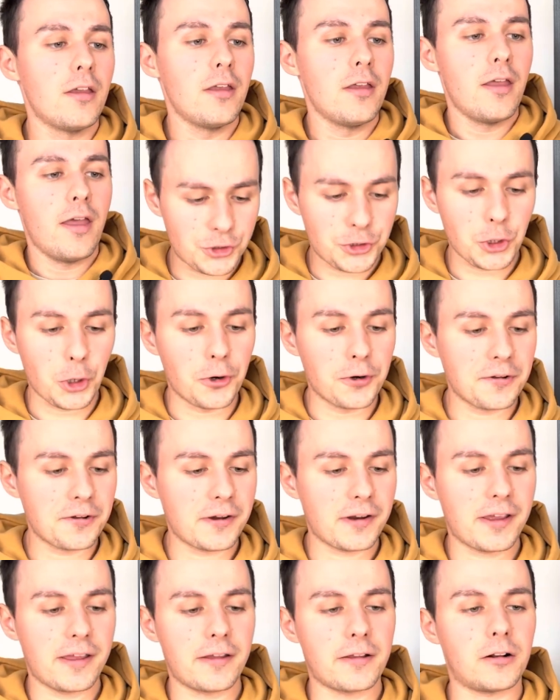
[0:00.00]
The
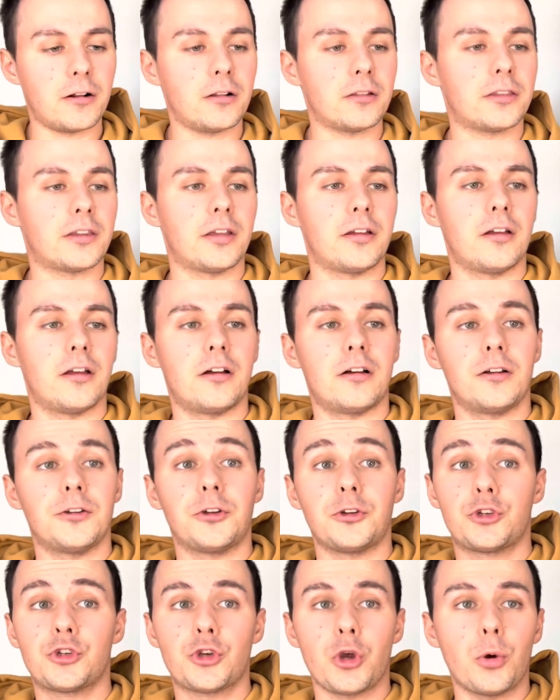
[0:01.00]
shorter hilt,
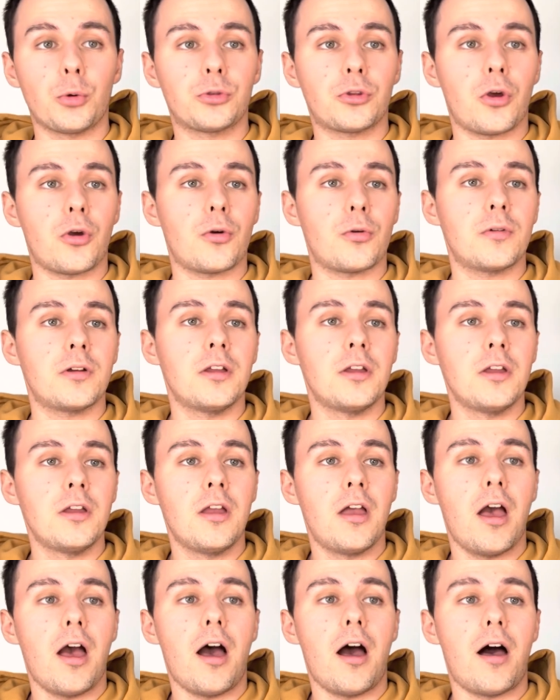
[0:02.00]
the Shoto,
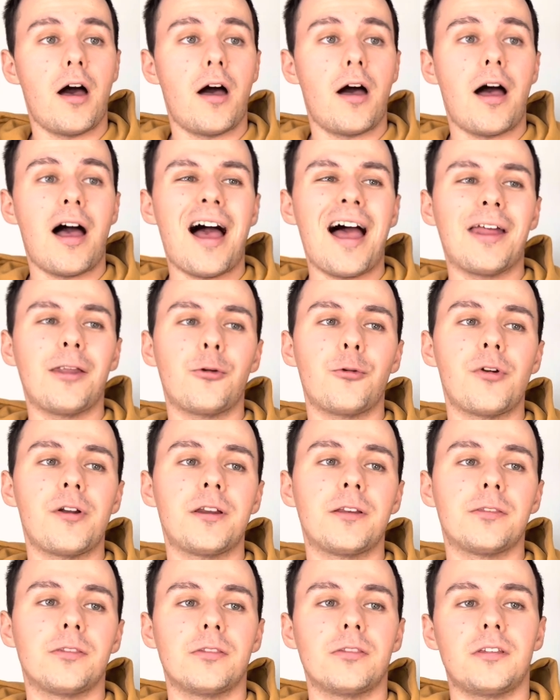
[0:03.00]
I don't
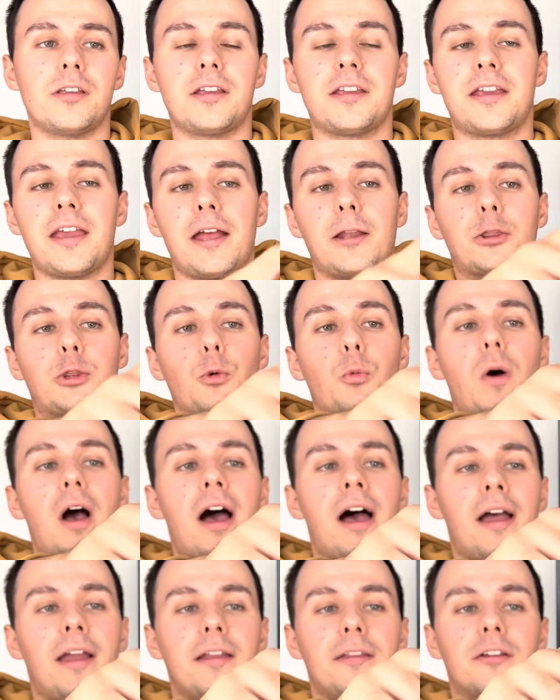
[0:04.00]
really get
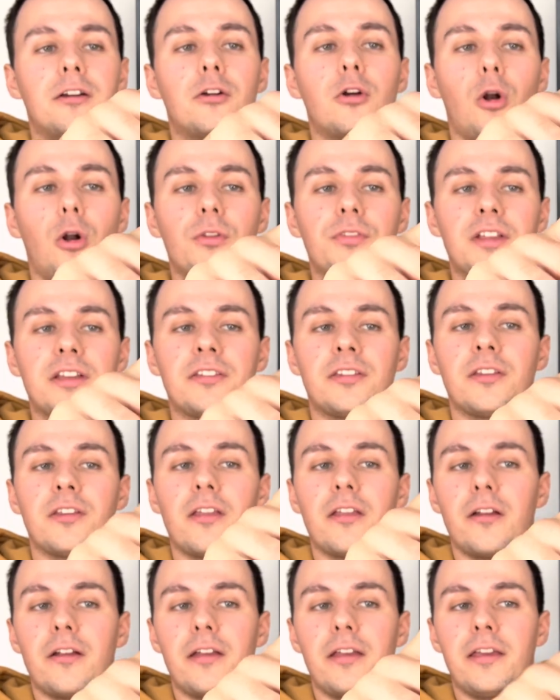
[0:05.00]
why the gold
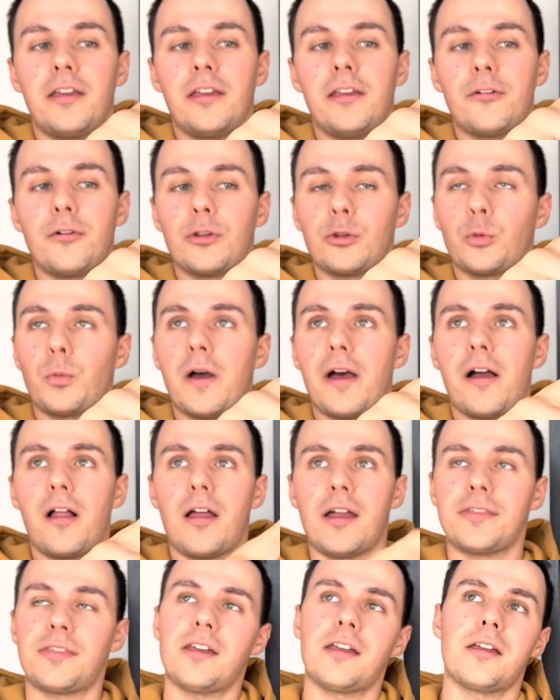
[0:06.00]
isn't here as well.
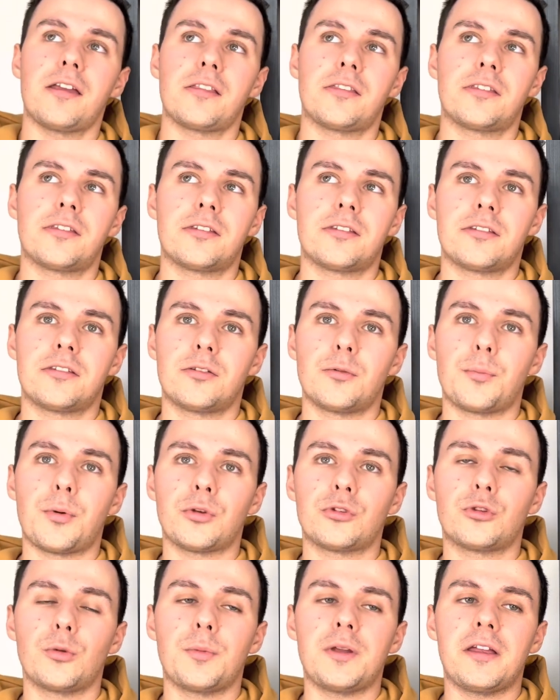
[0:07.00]
I think it's
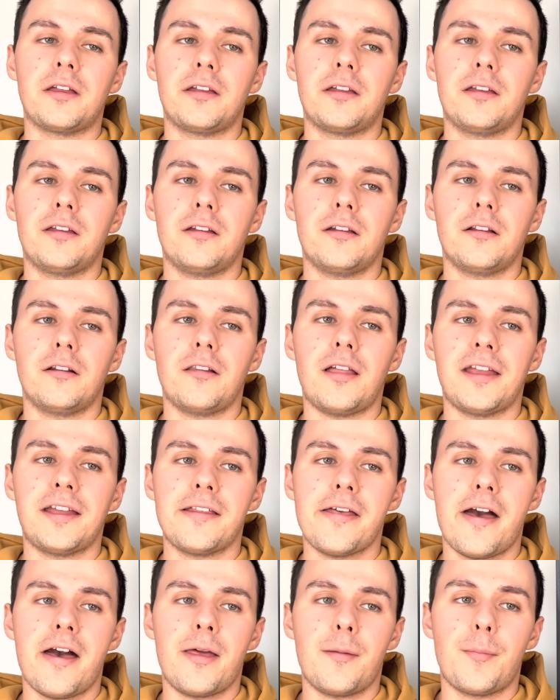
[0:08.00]
supposed to be like
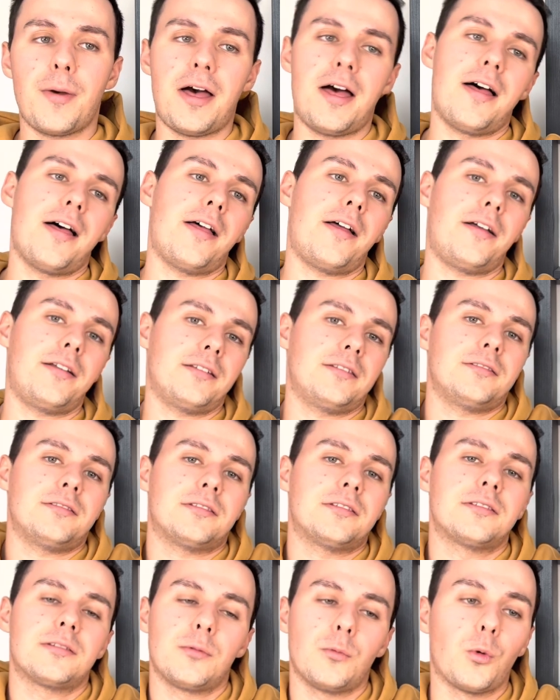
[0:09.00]
that, but it
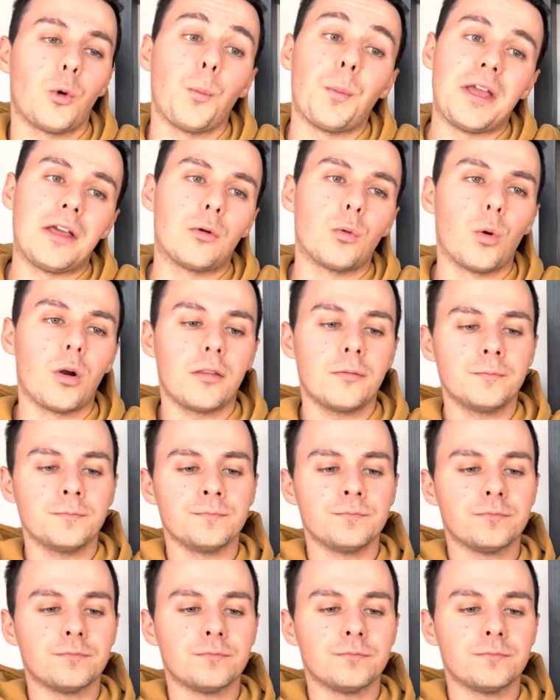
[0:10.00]
would be cool.